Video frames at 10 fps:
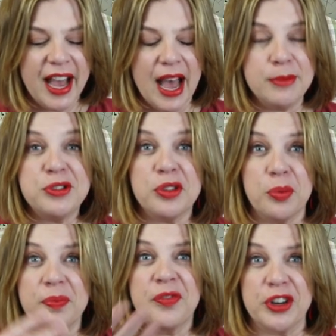Um, so
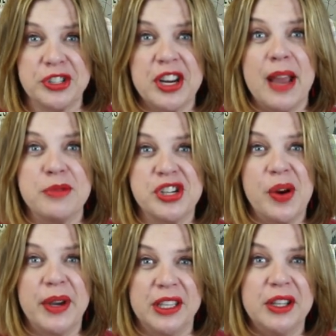the version I'm
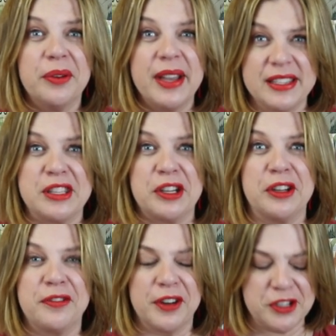showing you is the
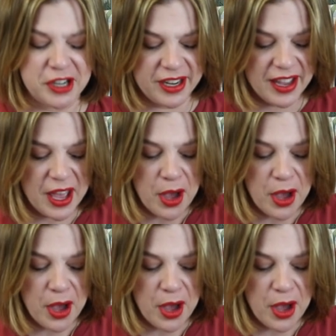good version.